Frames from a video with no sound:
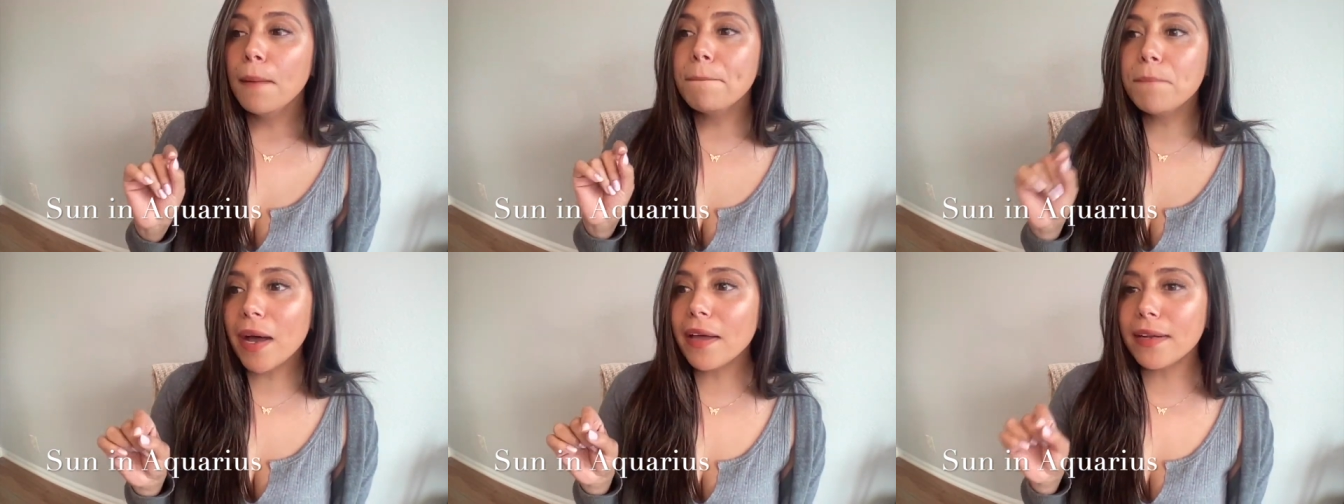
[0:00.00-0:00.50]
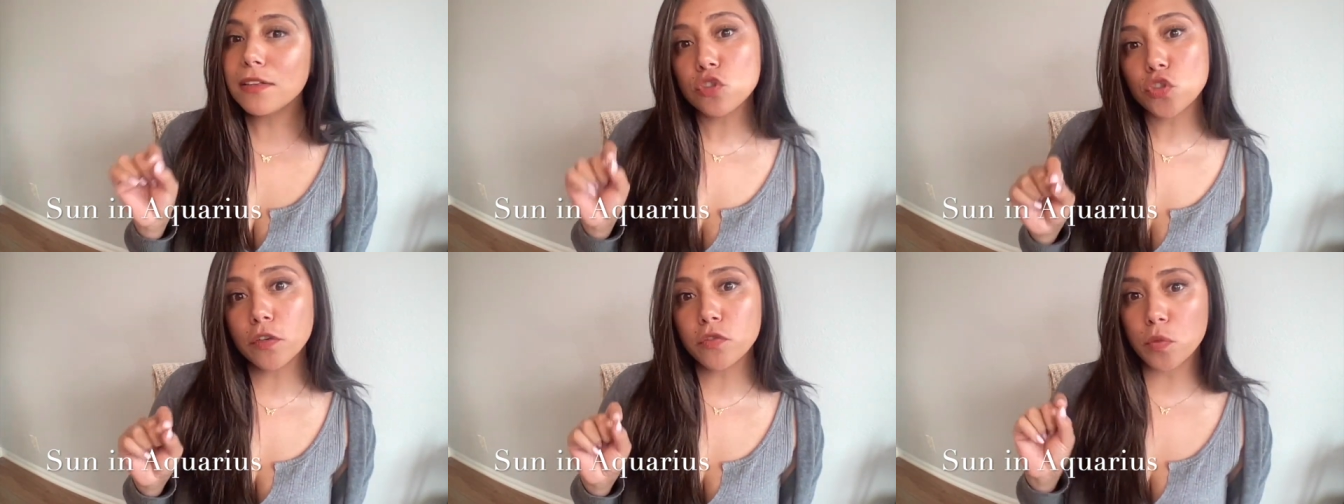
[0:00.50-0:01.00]
But it
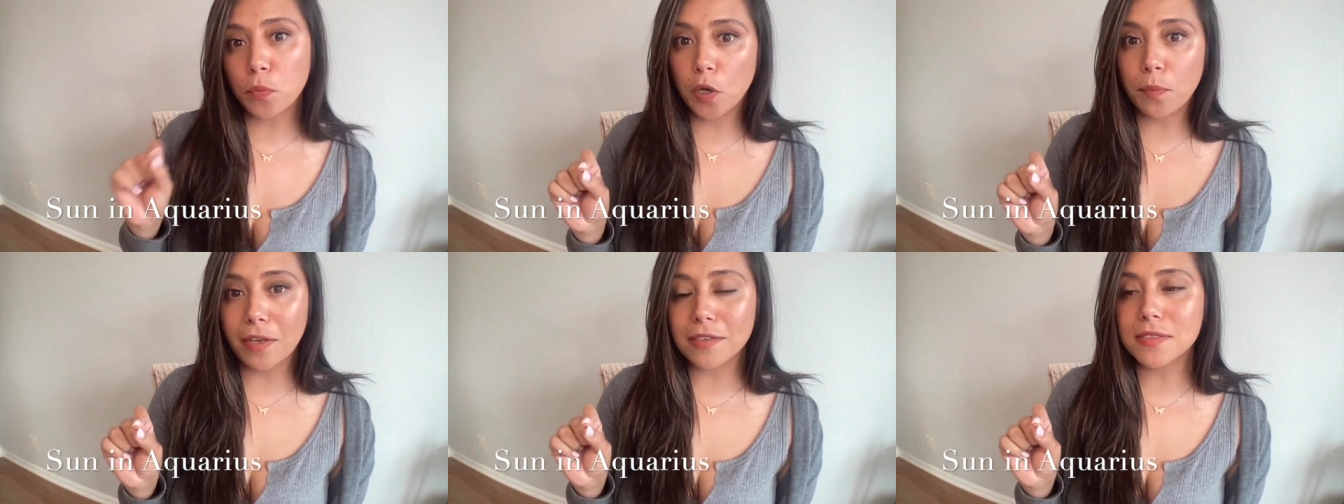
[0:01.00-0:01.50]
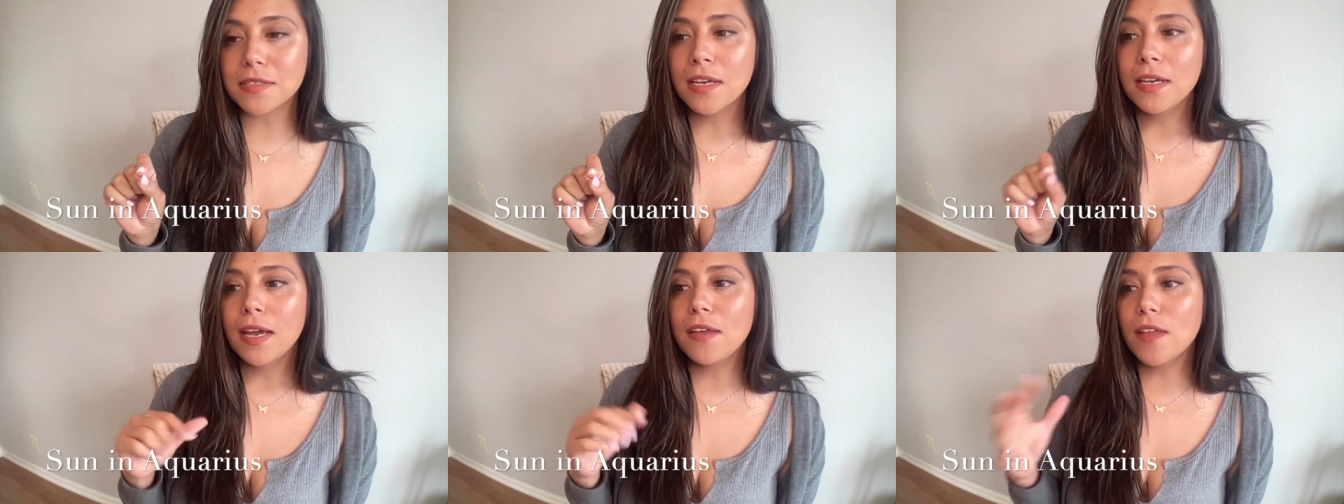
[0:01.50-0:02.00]
serves a purpose,
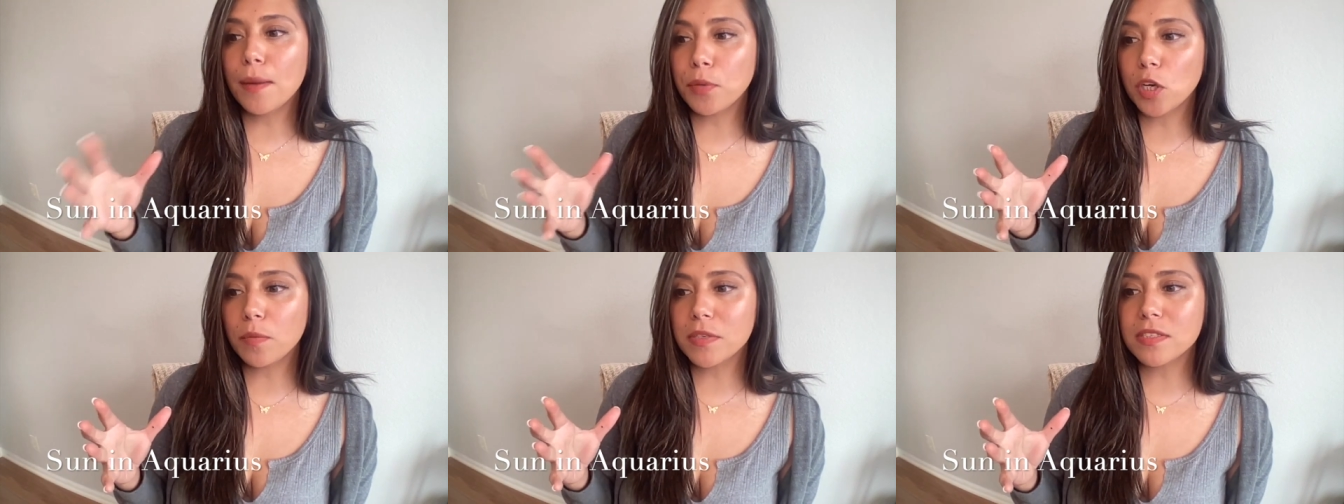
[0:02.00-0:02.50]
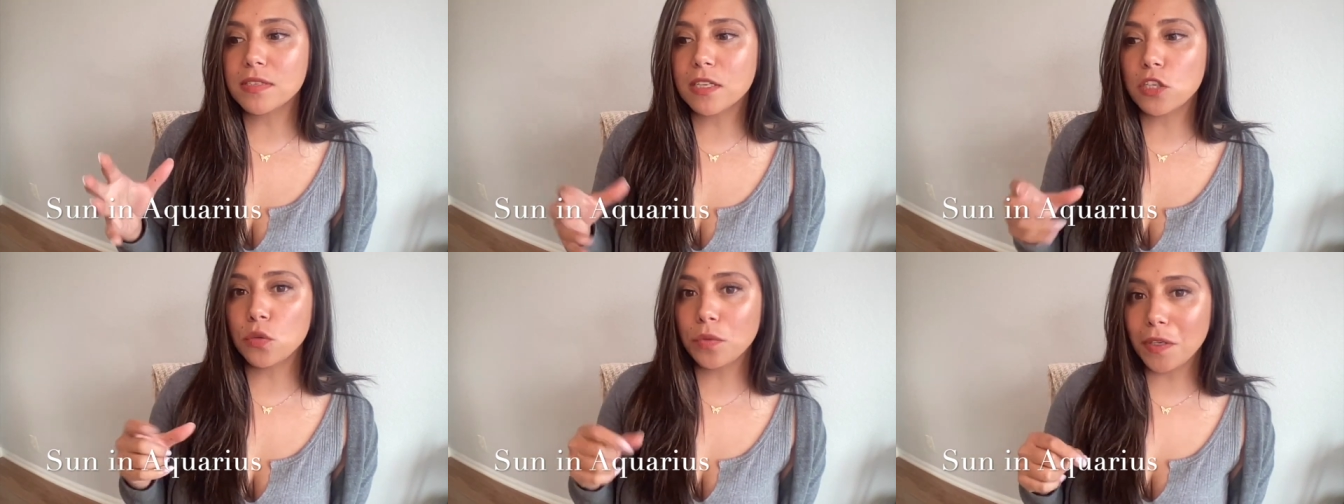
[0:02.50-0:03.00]
and that purpose is
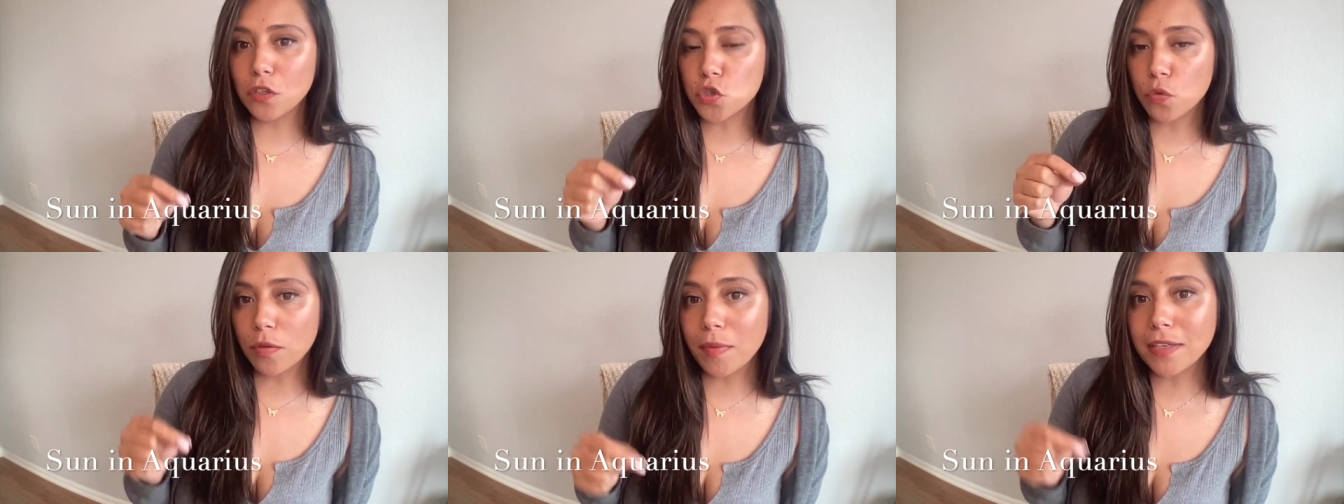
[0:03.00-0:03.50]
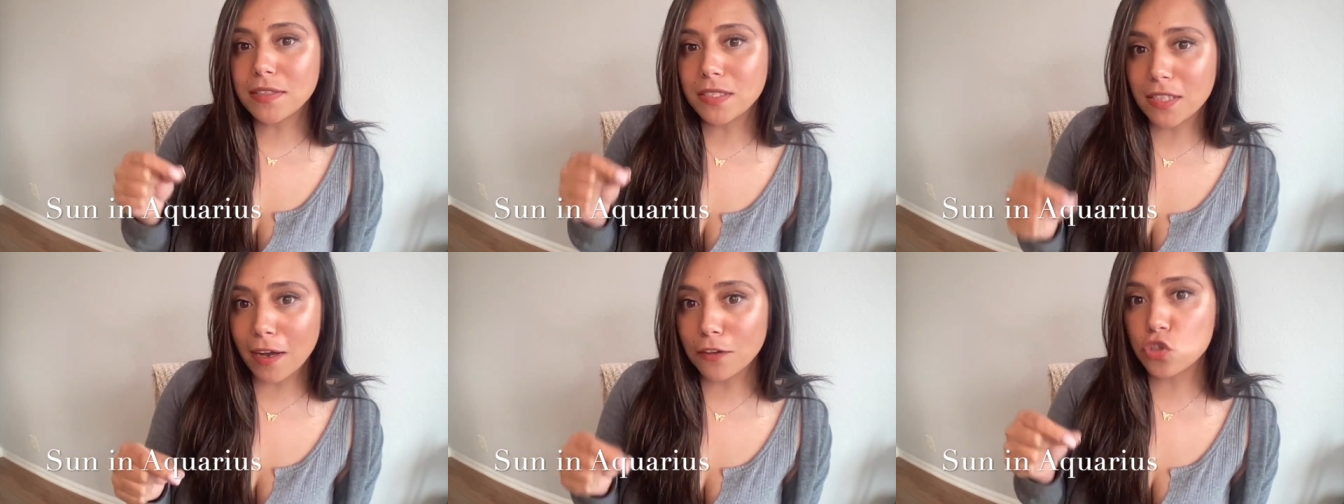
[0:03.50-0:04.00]
that you need to remain
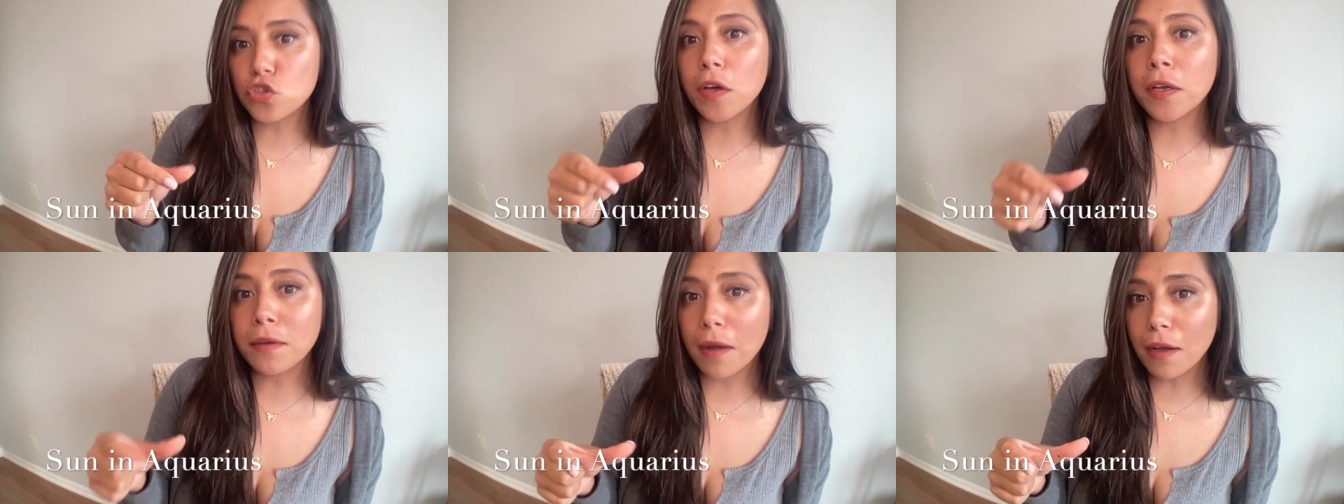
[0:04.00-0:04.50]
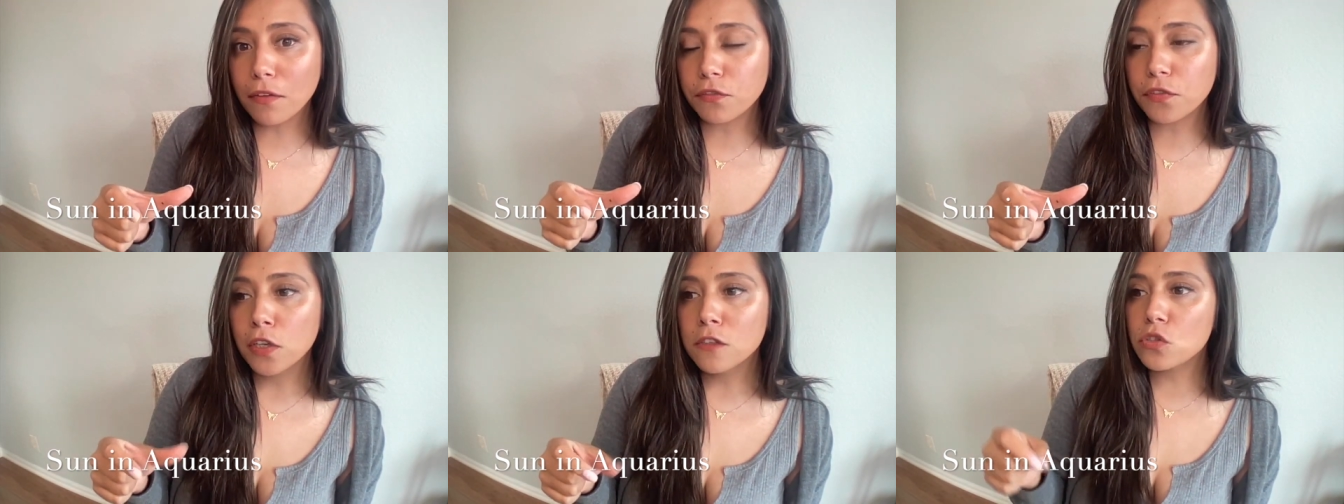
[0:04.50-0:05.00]
detached
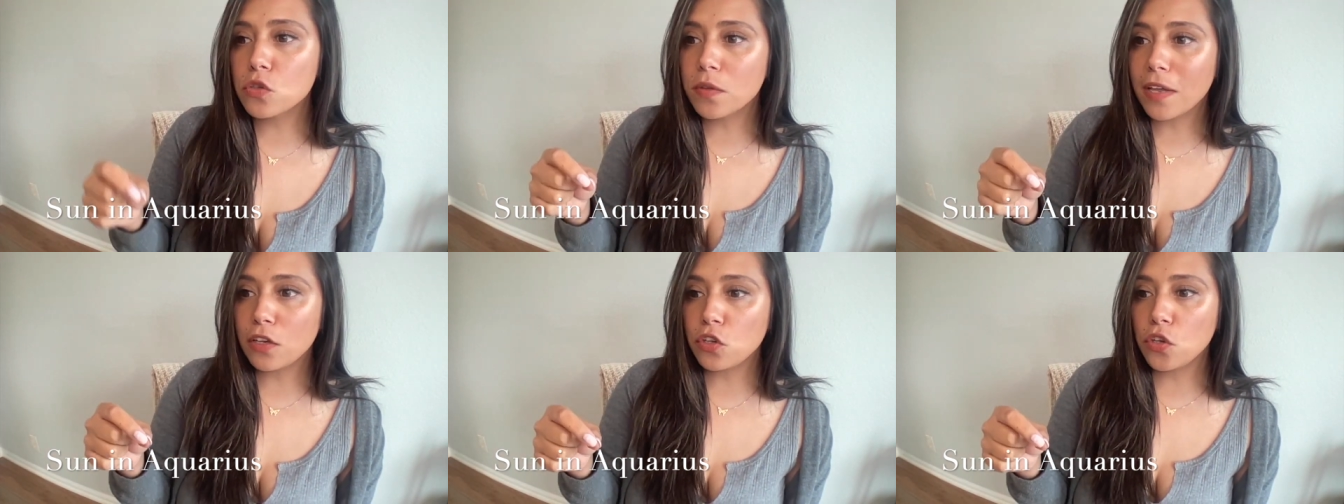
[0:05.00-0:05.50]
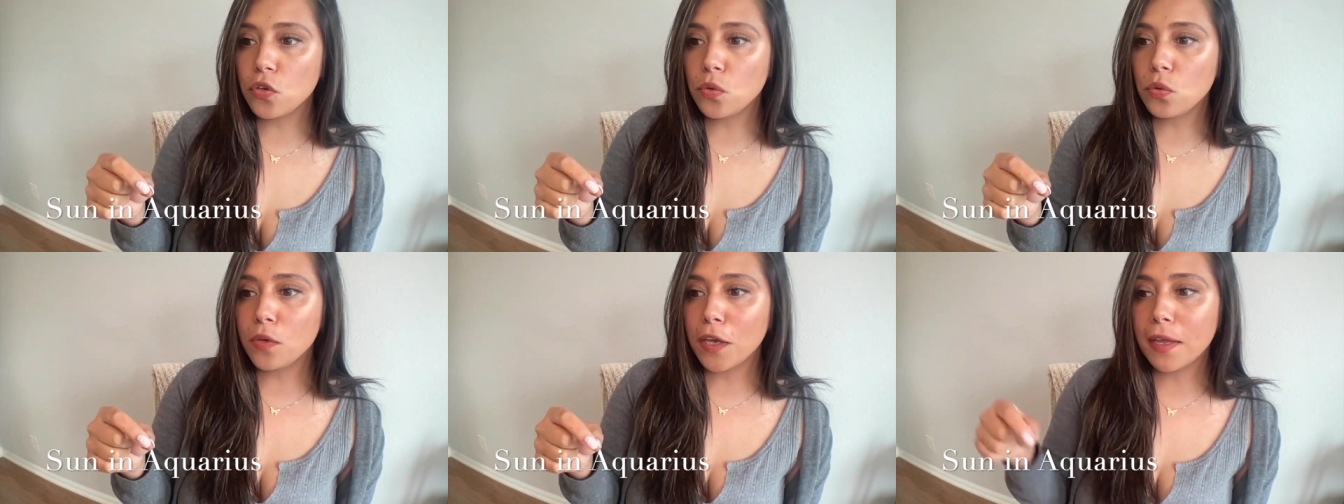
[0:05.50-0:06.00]
enough so that
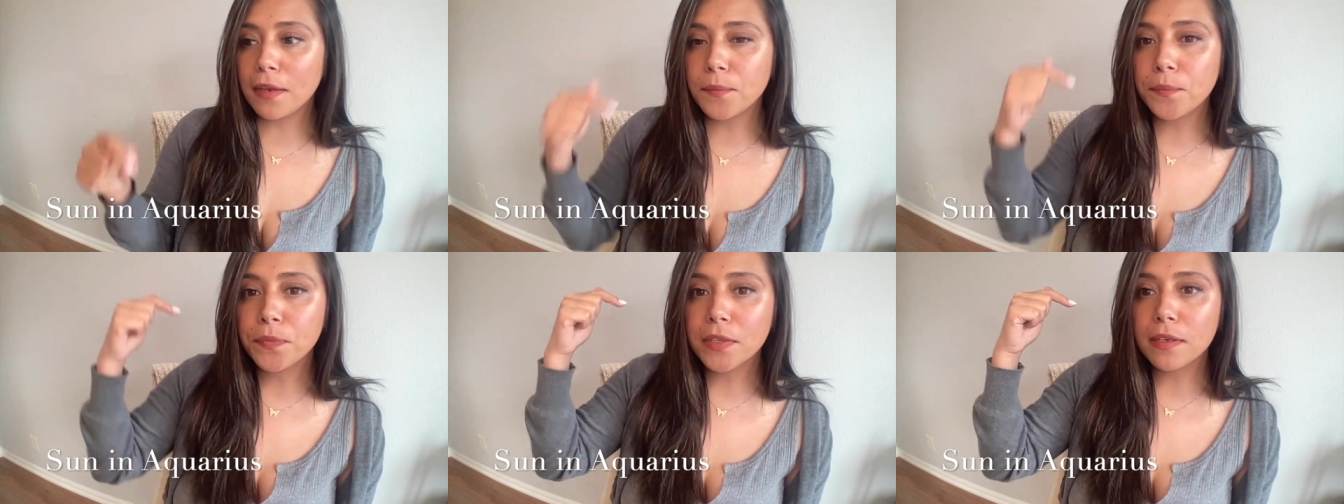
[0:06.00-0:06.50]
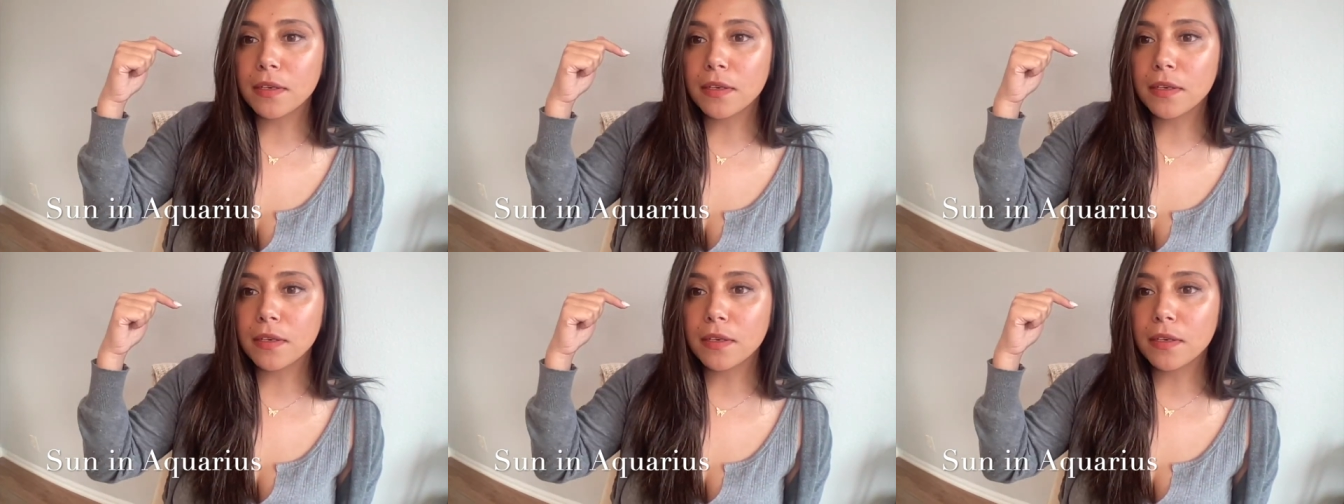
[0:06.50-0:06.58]
you can